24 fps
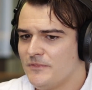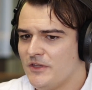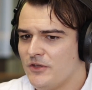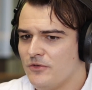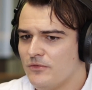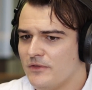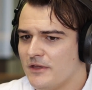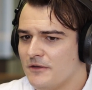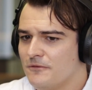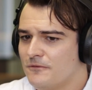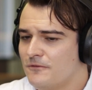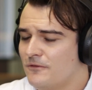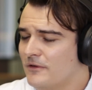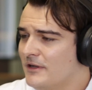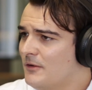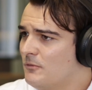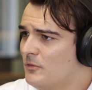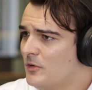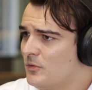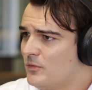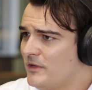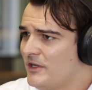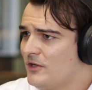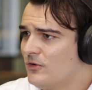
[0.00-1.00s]
You then fill out
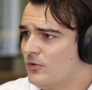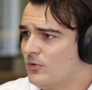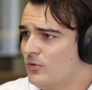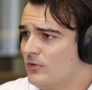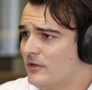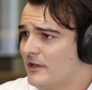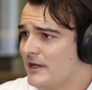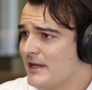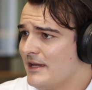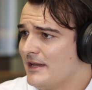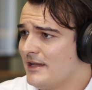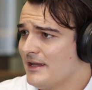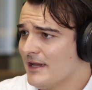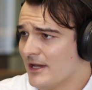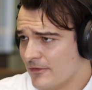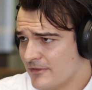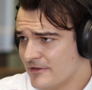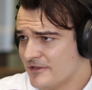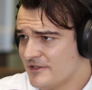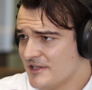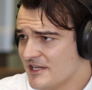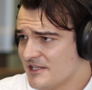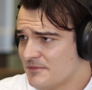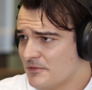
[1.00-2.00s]
what we call a
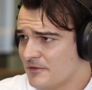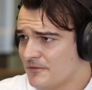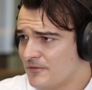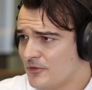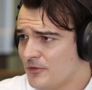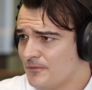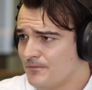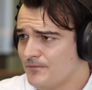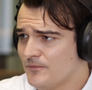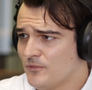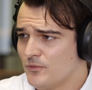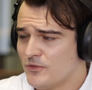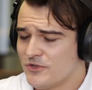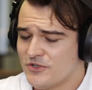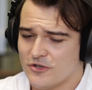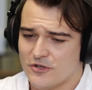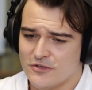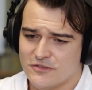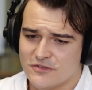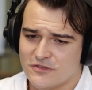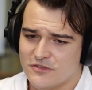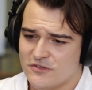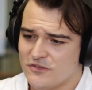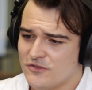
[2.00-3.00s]
health assessment form, which
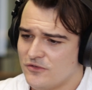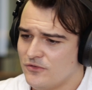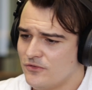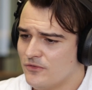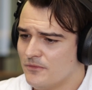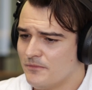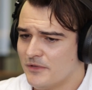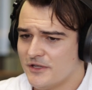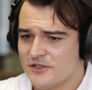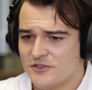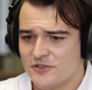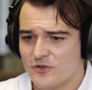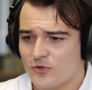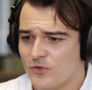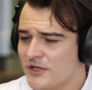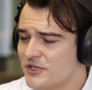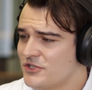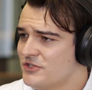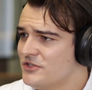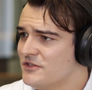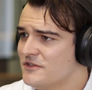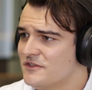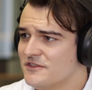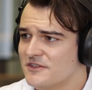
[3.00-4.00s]
asks you a bunch of
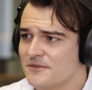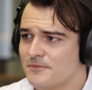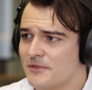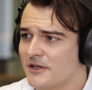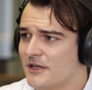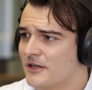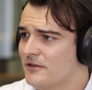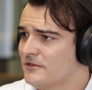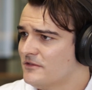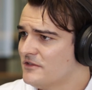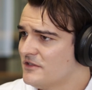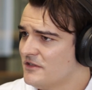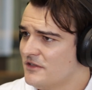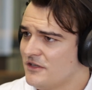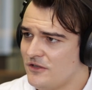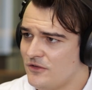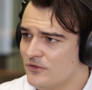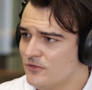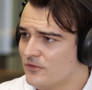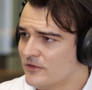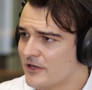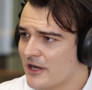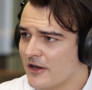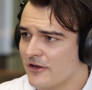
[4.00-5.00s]
questions about
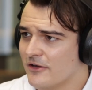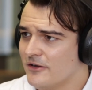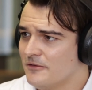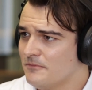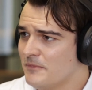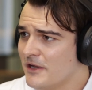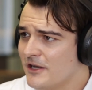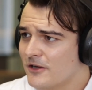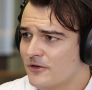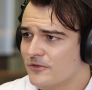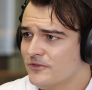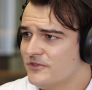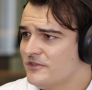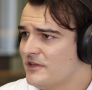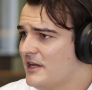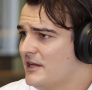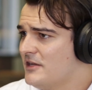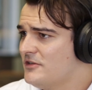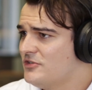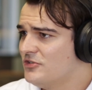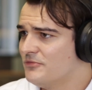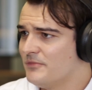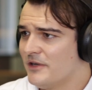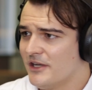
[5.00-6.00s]
your current medical
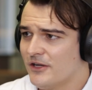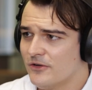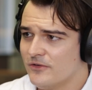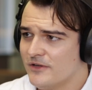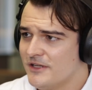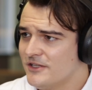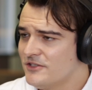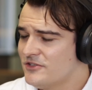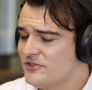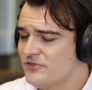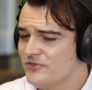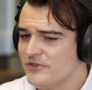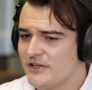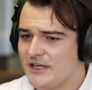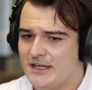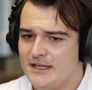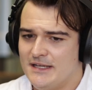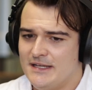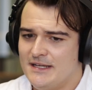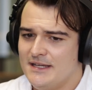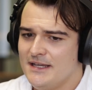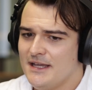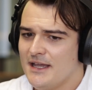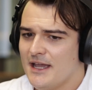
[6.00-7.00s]
stage, your medical
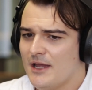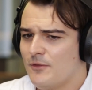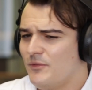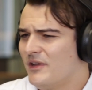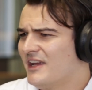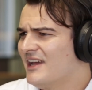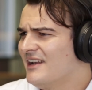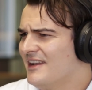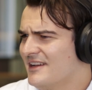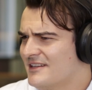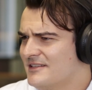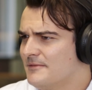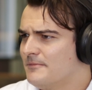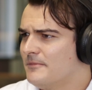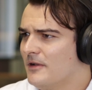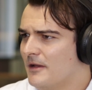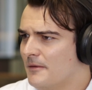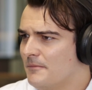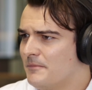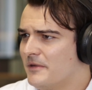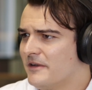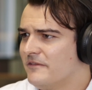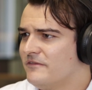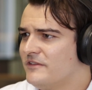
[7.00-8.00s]
history, and we collect a
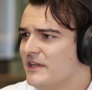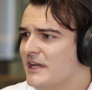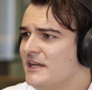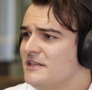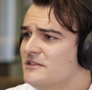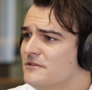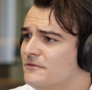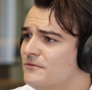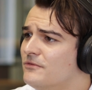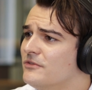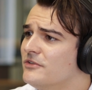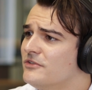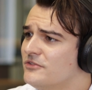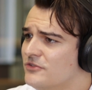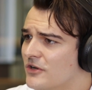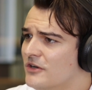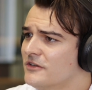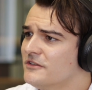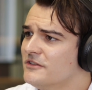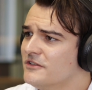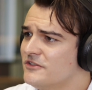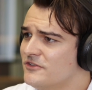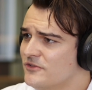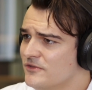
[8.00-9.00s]
bit of data for the
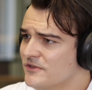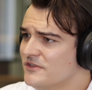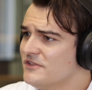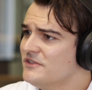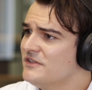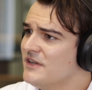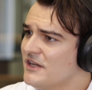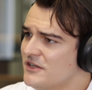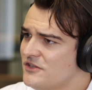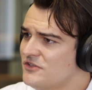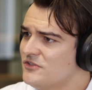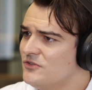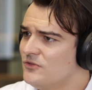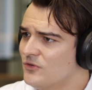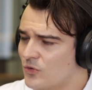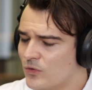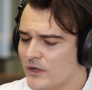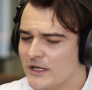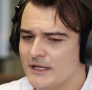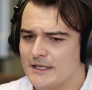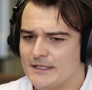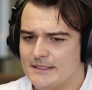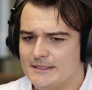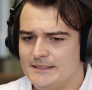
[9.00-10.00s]
doctor to assess you
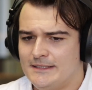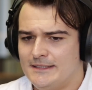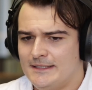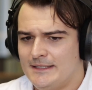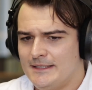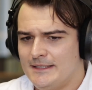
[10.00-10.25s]
quicker.